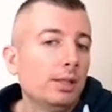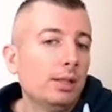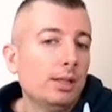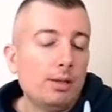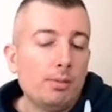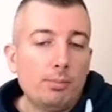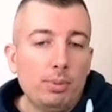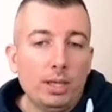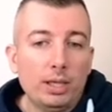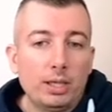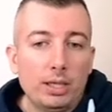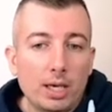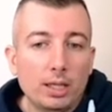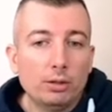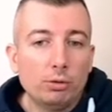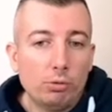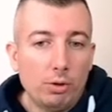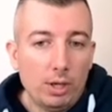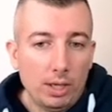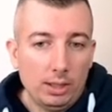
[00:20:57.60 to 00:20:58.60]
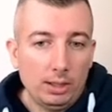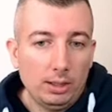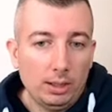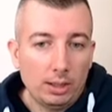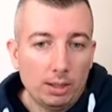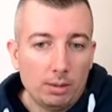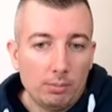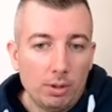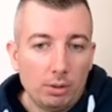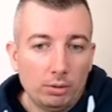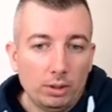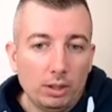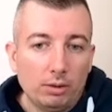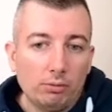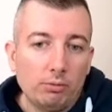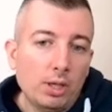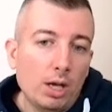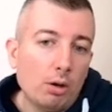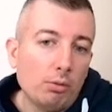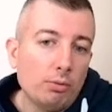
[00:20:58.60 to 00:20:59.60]
black can't do anything about it.
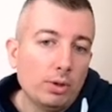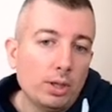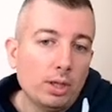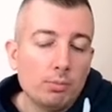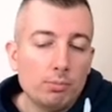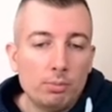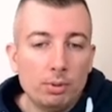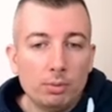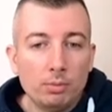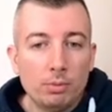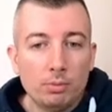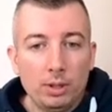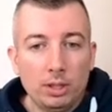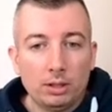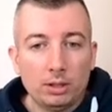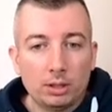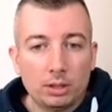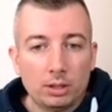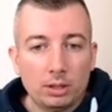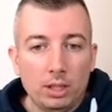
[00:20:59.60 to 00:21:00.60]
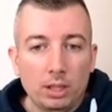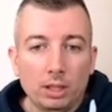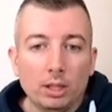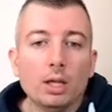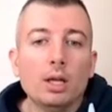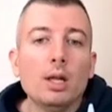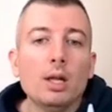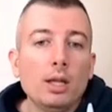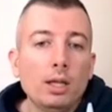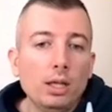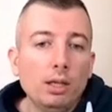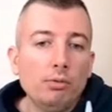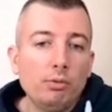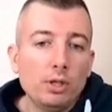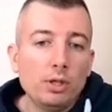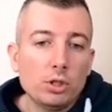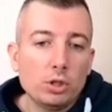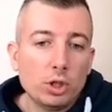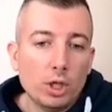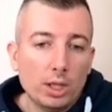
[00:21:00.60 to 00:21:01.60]
Now we can bring the king. If
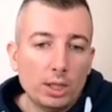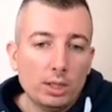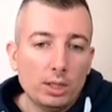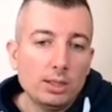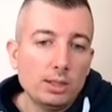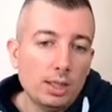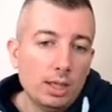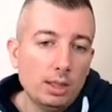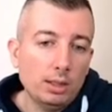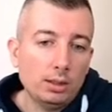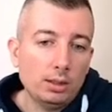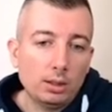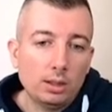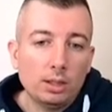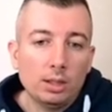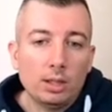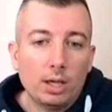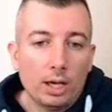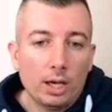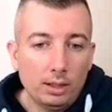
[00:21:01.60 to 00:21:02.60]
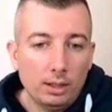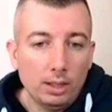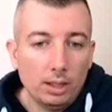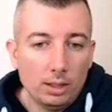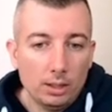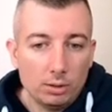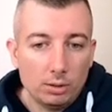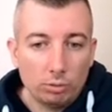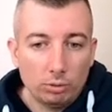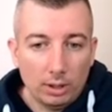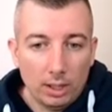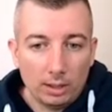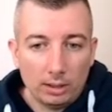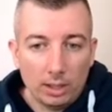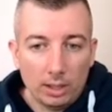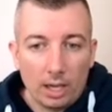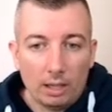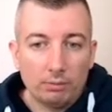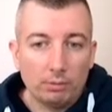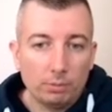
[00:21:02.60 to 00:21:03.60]
he checks us, and idea is to take
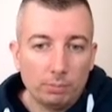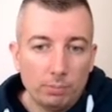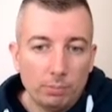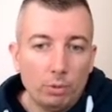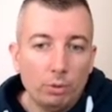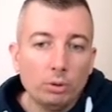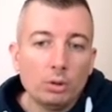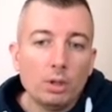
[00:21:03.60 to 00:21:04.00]
our pawn,